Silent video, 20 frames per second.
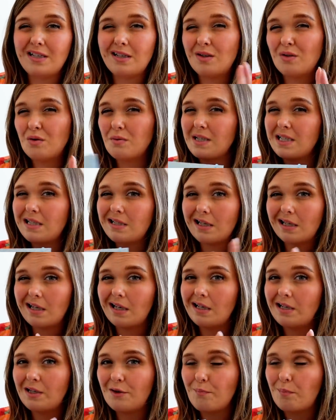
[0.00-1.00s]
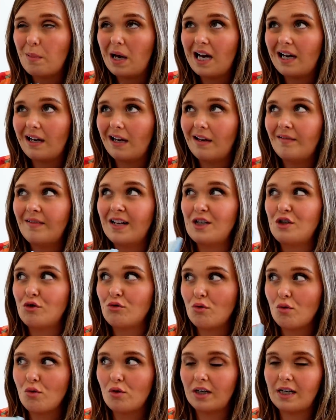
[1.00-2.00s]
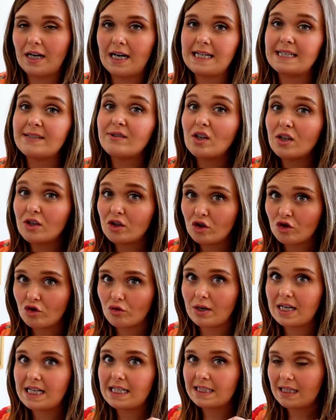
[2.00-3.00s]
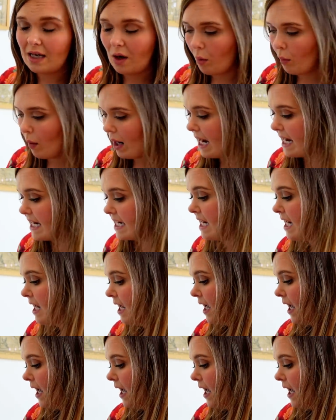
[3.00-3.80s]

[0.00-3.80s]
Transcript: you can always stick it in your bag and then you're organised straight away.